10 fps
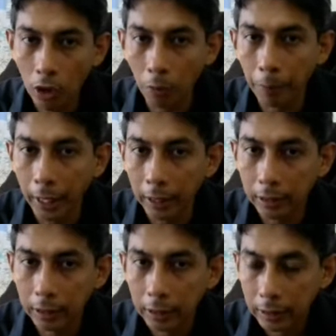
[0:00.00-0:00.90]
compact,
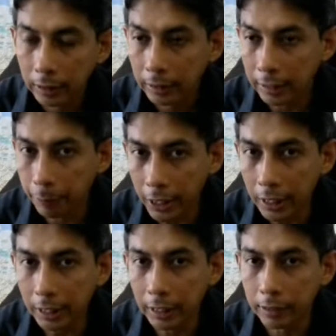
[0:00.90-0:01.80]
the
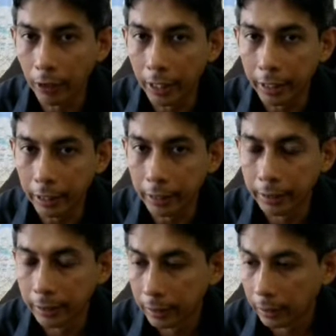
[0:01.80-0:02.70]
speed is
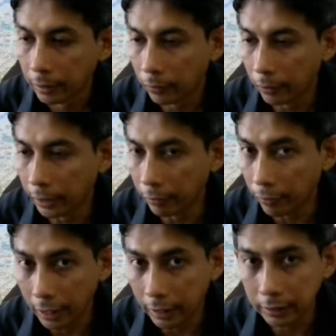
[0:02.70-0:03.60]
very
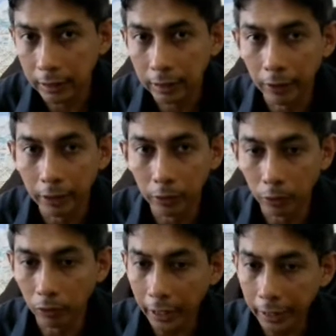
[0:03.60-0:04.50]
fast when you
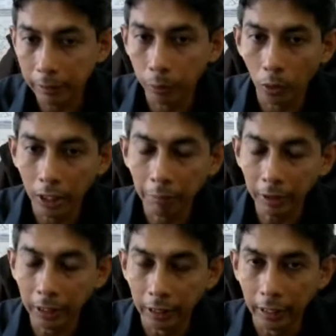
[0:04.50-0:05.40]
write the program
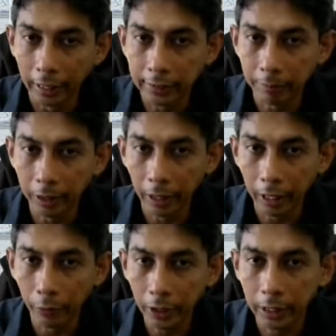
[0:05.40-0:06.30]
in assembly
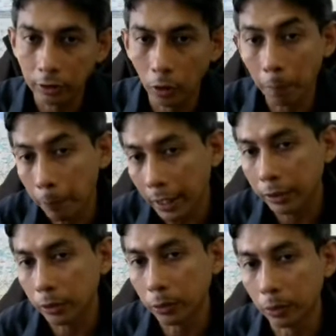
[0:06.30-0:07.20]
language as
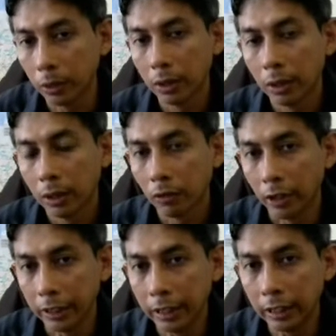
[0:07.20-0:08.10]
compared to
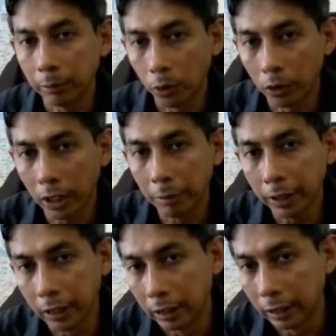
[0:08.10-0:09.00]
writing the program
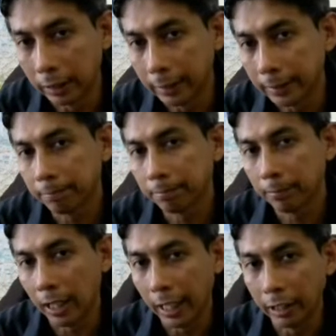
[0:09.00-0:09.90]
in
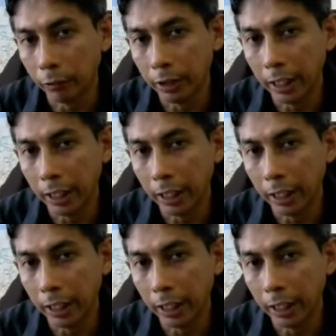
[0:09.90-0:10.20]
high level